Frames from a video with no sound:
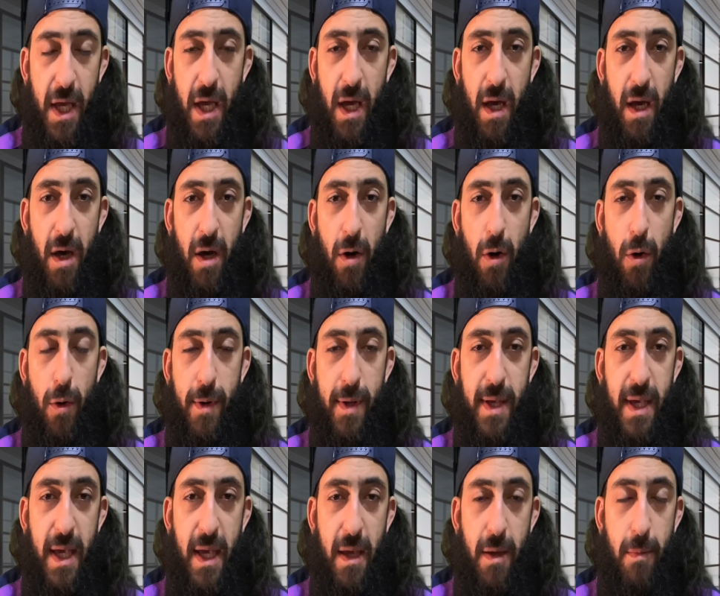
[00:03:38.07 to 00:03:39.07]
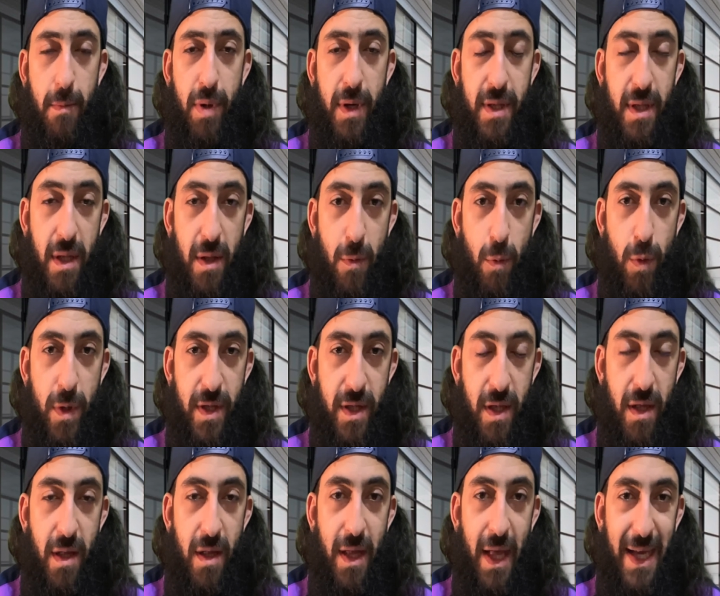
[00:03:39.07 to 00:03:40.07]
Aurier, but
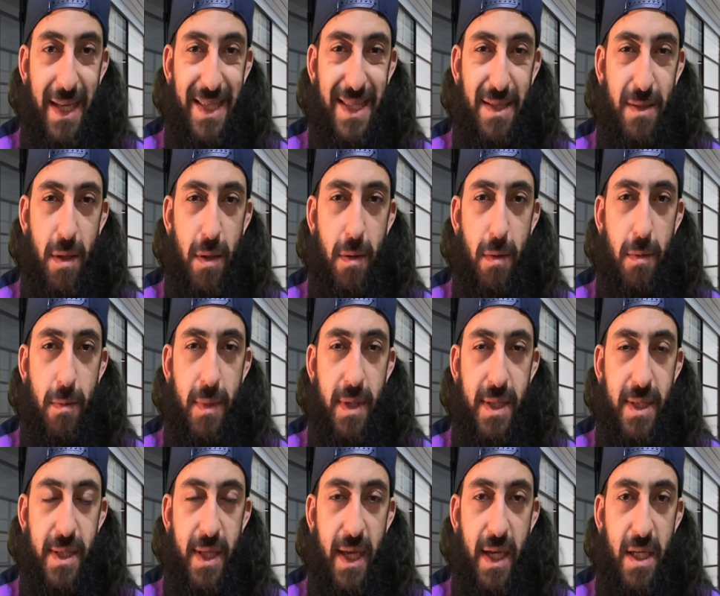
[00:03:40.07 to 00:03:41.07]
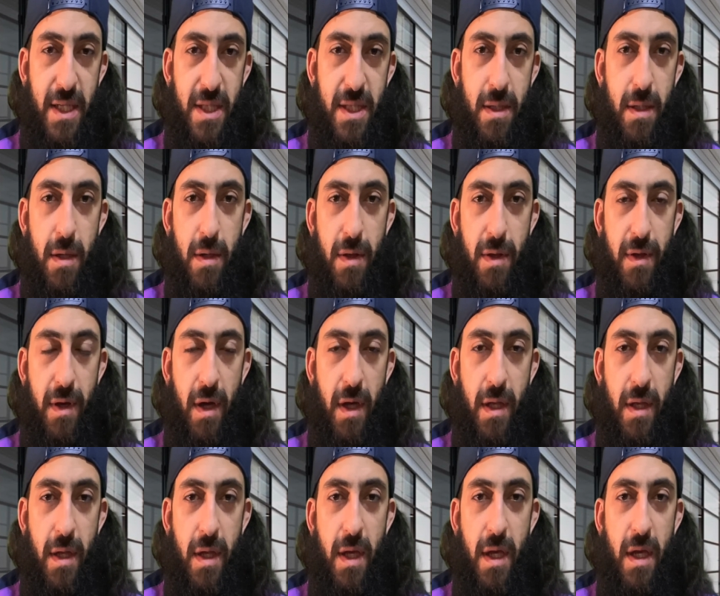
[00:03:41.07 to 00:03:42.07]
with less mistakes
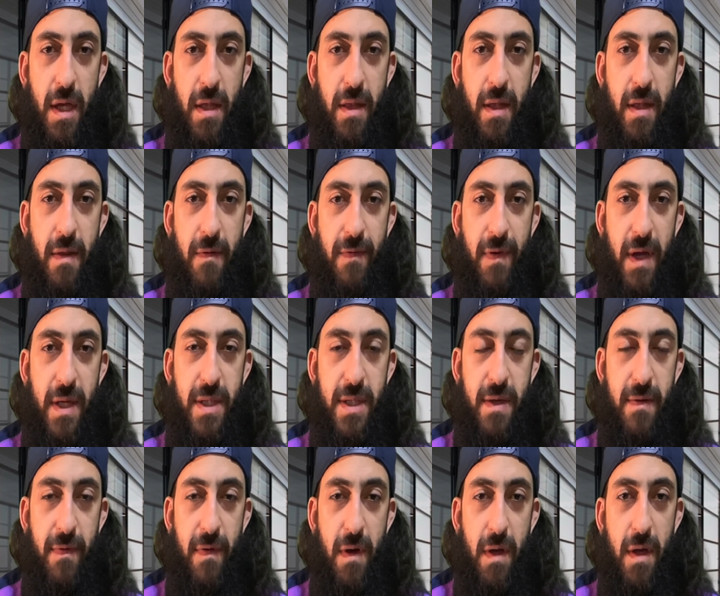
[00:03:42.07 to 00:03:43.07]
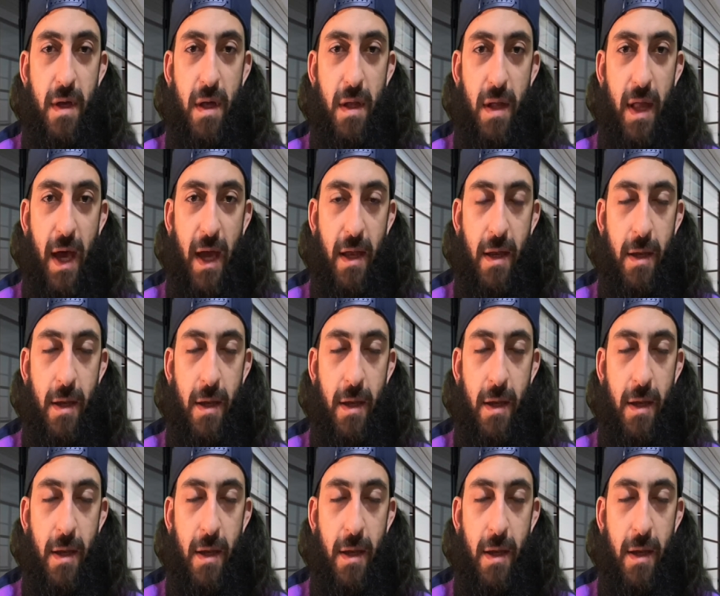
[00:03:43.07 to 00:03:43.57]
done in the defensive line.